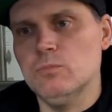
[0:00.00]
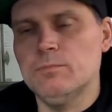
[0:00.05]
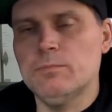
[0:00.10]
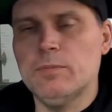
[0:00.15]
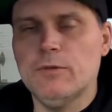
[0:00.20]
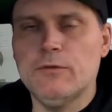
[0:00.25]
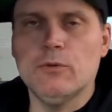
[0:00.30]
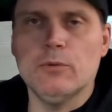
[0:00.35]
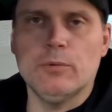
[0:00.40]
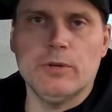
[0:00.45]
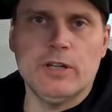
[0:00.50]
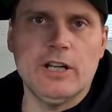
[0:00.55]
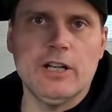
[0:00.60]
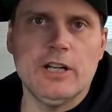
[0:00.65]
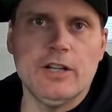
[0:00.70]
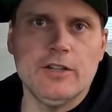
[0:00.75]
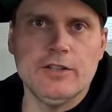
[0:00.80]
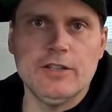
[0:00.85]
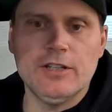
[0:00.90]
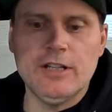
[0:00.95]
before we got it
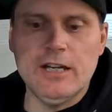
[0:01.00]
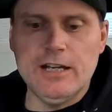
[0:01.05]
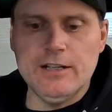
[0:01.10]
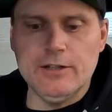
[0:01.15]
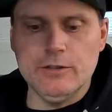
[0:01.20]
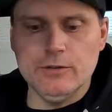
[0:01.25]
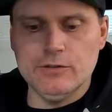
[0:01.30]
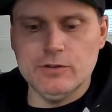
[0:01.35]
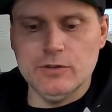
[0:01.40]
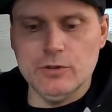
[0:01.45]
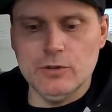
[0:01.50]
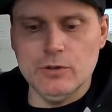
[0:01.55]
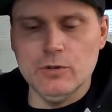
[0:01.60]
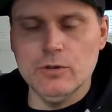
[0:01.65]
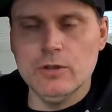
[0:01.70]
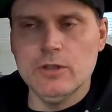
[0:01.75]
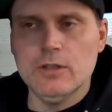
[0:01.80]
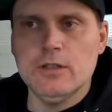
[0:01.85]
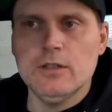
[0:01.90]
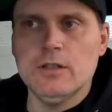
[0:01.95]
on the dyno. So
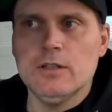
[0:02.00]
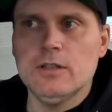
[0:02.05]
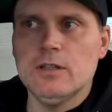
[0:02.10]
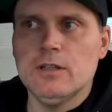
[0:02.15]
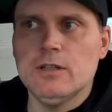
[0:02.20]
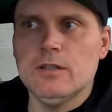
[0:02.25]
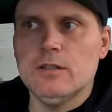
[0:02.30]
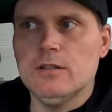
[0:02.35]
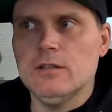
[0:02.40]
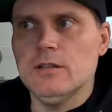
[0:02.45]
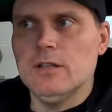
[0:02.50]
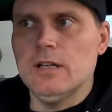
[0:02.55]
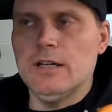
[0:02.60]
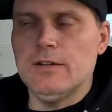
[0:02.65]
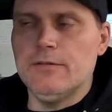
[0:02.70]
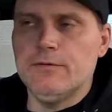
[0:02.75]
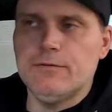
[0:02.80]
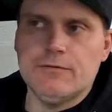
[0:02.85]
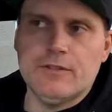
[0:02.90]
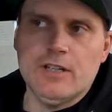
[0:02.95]

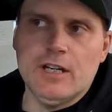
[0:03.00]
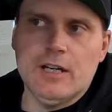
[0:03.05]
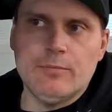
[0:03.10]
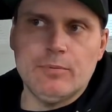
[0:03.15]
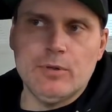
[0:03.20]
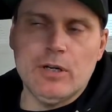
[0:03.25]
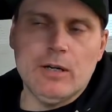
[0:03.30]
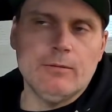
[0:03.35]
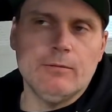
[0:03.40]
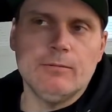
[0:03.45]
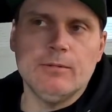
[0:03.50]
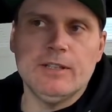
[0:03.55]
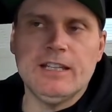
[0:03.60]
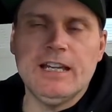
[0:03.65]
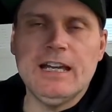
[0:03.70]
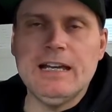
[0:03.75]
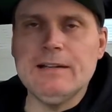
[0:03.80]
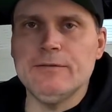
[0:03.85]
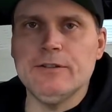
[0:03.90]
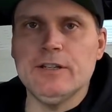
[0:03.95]
I've got probably a
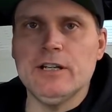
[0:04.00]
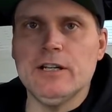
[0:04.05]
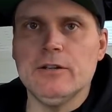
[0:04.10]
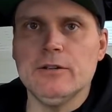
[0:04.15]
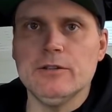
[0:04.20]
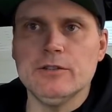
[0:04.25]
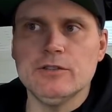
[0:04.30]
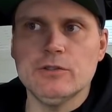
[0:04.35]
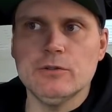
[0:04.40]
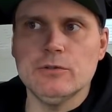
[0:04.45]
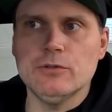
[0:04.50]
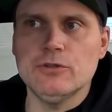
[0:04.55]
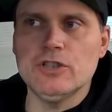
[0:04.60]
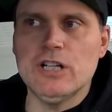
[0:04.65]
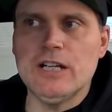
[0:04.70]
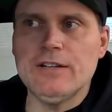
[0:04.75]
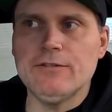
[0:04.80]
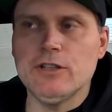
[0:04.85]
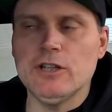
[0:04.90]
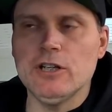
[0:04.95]
half an hour or so
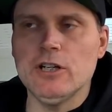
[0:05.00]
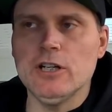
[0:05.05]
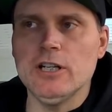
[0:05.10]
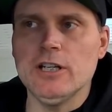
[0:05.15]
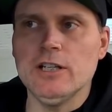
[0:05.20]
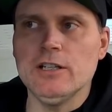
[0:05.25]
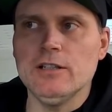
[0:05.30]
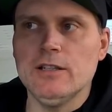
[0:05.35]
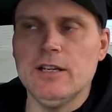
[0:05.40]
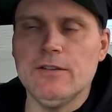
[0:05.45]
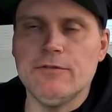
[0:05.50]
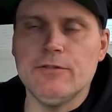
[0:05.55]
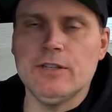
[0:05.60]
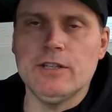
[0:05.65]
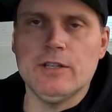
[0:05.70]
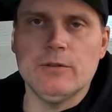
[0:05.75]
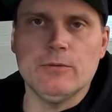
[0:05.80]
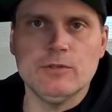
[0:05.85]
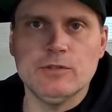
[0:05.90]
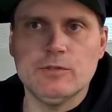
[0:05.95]
driving on it.
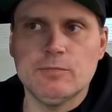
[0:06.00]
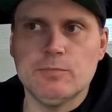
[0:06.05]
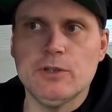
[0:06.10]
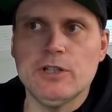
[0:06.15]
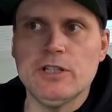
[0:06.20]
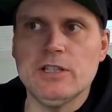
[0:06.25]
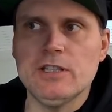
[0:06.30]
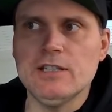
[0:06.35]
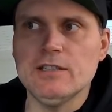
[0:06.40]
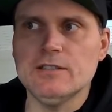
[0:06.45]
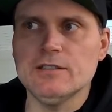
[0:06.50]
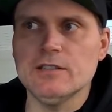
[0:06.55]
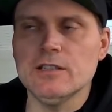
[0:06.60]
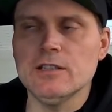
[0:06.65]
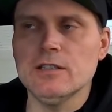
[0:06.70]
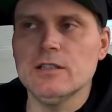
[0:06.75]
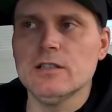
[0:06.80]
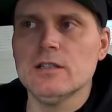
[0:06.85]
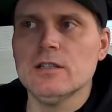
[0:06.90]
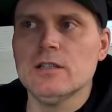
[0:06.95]
Everything was pretty decent.